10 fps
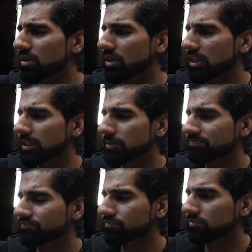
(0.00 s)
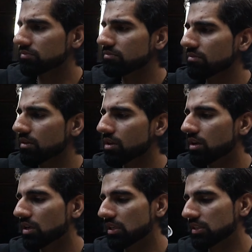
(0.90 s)
Oh,
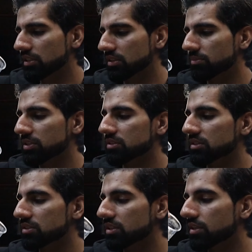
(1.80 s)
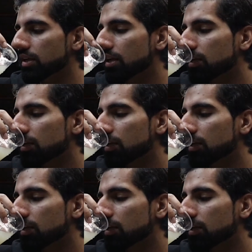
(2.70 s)
I need to mix this in.